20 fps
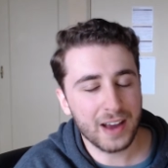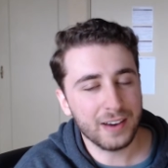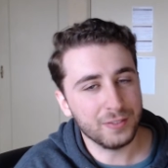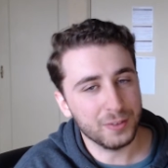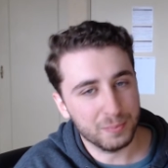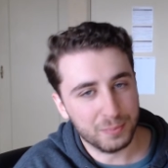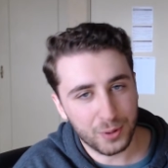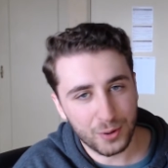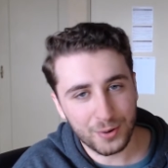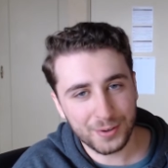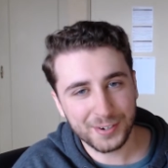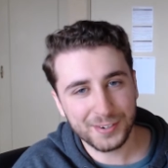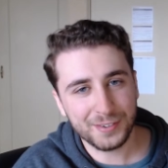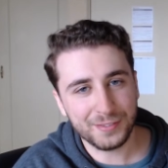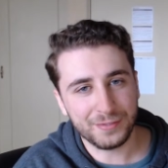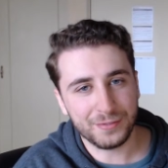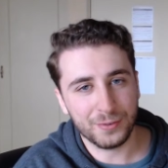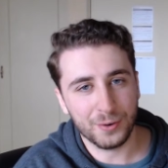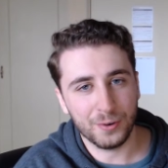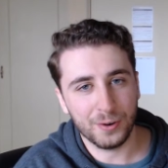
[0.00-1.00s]
of important
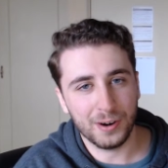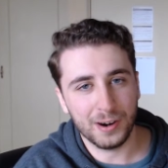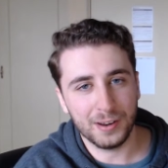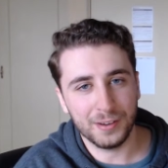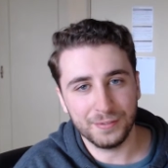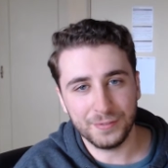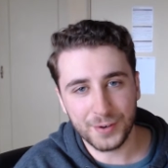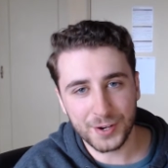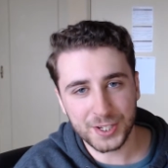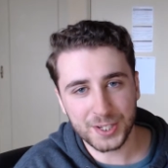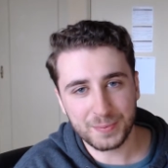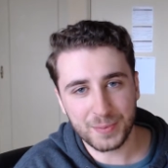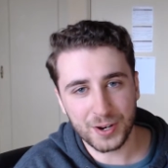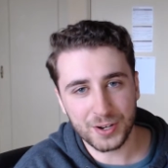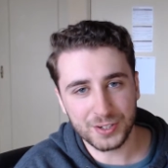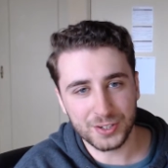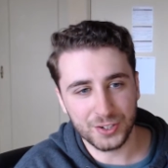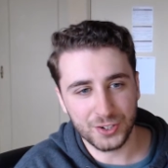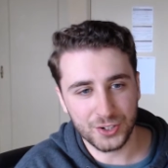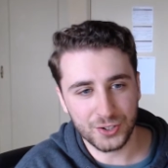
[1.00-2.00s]
for a first
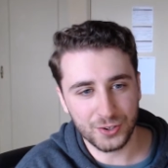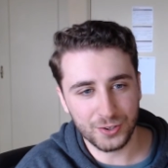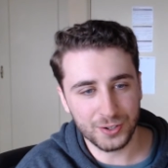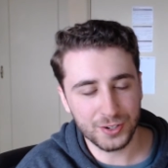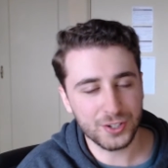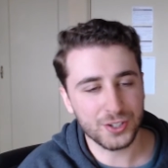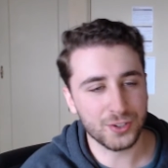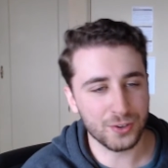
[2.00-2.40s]
person shooter. So